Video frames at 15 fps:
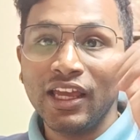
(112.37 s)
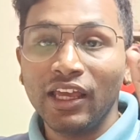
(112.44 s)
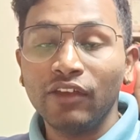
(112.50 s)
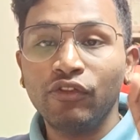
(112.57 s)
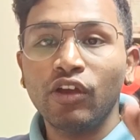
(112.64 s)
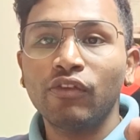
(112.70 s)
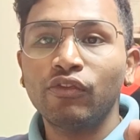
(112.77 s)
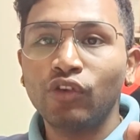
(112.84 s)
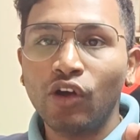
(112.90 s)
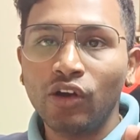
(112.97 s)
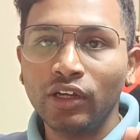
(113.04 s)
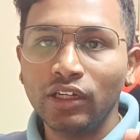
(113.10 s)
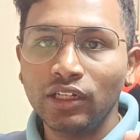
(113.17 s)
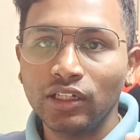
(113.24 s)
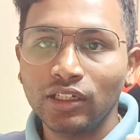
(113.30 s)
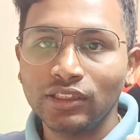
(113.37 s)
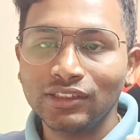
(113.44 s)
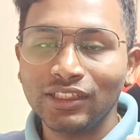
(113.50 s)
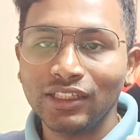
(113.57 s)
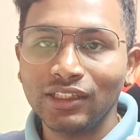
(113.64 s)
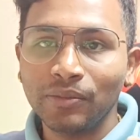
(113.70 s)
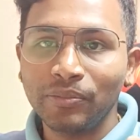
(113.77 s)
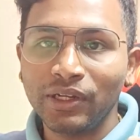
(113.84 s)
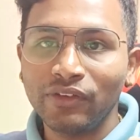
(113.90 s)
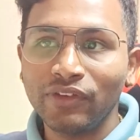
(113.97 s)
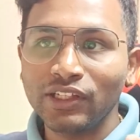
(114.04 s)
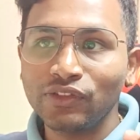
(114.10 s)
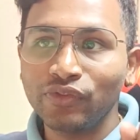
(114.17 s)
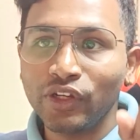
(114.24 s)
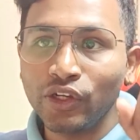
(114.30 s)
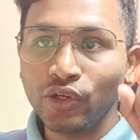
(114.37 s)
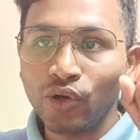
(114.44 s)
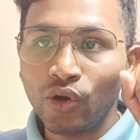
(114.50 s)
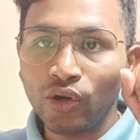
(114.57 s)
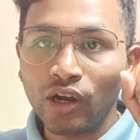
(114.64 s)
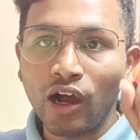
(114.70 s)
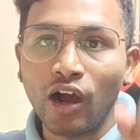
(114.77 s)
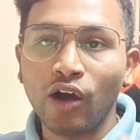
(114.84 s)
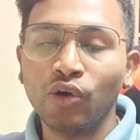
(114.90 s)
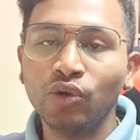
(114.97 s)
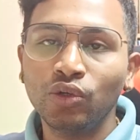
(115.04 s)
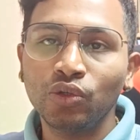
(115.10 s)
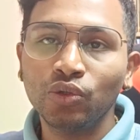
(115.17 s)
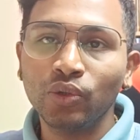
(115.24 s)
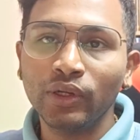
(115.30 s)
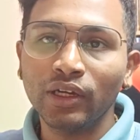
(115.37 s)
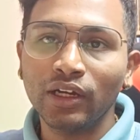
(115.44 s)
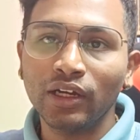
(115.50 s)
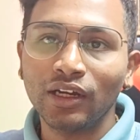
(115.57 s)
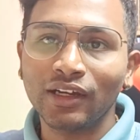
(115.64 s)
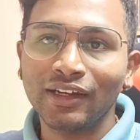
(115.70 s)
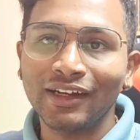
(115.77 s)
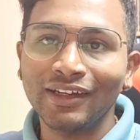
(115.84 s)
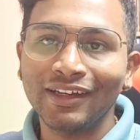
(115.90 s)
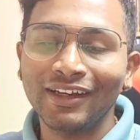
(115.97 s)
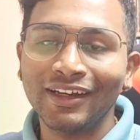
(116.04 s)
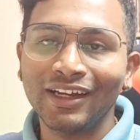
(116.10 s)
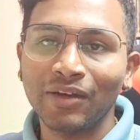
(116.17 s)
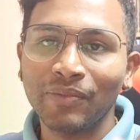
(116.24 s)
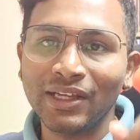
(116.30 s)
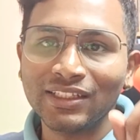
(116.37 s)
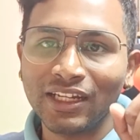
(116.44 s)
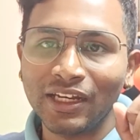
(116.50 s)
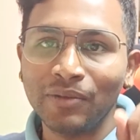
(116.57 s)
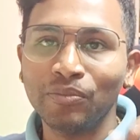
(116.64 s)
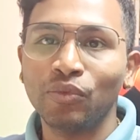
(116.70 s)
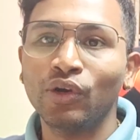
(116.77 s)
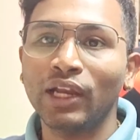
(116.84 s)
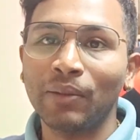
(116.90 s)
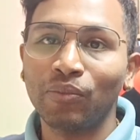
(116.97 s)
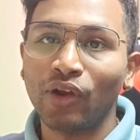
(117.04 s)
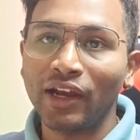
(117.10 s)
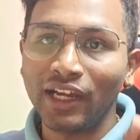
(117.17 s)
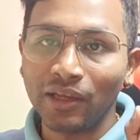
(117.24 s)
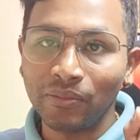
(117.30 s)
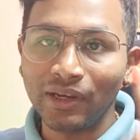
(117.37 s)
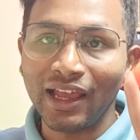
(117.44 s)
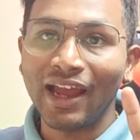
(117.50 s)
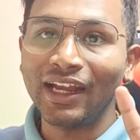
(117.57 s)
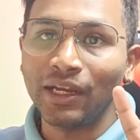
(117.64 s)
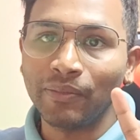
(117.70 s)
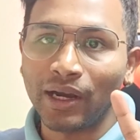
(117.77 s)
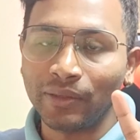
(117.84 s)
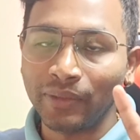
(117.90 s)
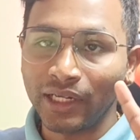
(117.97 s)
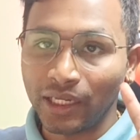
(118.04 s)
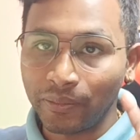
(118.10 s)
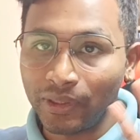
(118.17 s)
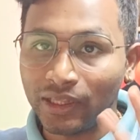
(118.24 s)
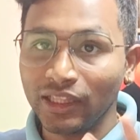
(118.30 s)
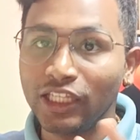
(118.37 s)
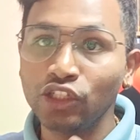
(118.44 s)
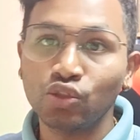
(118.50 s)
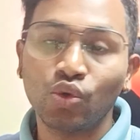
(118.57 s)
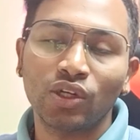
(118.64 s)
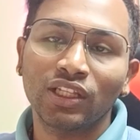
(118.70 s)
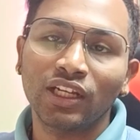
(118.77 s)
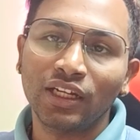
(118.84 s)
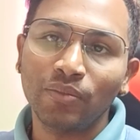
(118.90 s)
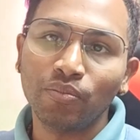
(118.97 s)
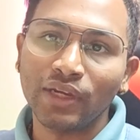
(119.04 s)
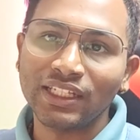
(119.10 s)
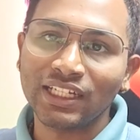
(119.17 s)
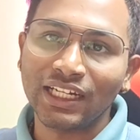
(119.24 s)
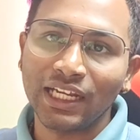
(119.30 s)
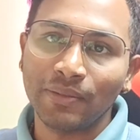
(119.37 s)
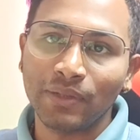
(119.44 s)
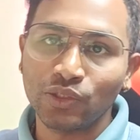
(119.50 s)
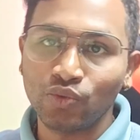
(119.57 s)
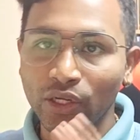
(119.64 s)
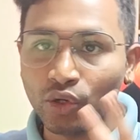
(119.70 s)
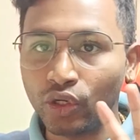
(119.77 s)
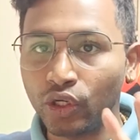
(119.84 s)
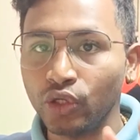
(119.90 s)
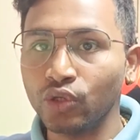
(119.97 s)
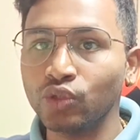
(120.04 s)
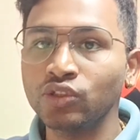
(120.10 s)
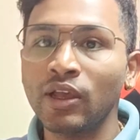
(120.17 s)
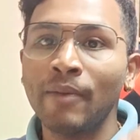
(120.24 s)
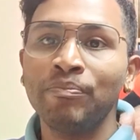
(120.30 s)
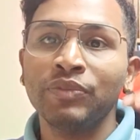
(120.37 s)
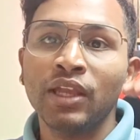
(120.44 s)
If you have not seen the previous video on how to create a database and import employee table and department table, these two are the major tables we are going to use.